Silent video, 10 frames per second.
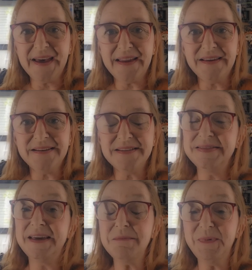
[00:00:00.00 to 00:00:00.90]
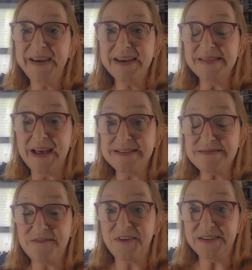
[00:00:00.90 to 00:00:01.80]
And then we get
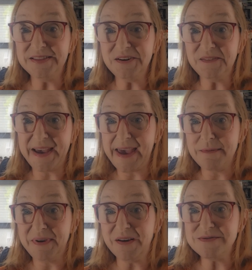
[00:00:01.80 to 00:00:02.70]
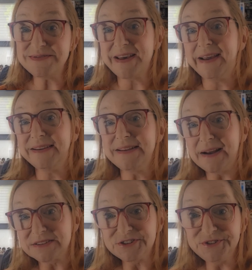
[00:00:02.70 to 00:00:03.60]
lots of fun little cameos like
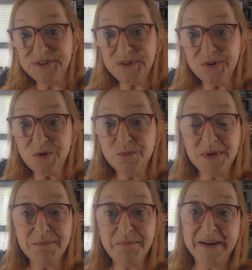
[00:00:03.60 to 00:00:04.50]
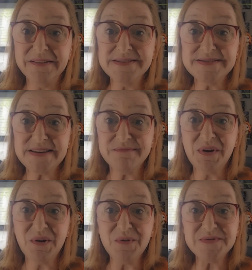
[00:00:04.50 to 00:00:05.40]
Dr. Doom and Baron
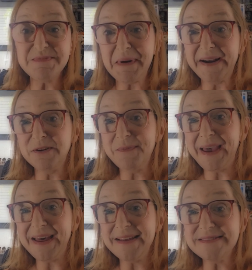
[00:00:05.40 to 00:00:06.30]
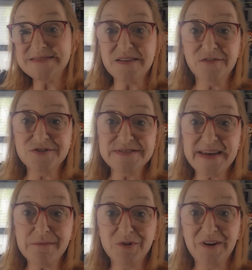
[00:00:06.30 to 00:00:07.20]
Zemo, Spider-Man, Silver
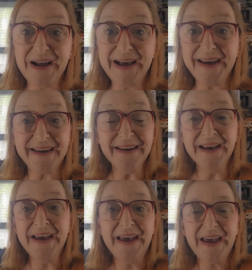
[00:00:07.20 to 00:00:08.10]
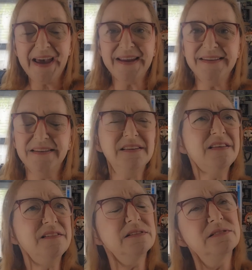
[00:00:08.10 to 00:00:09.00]
Samurai, and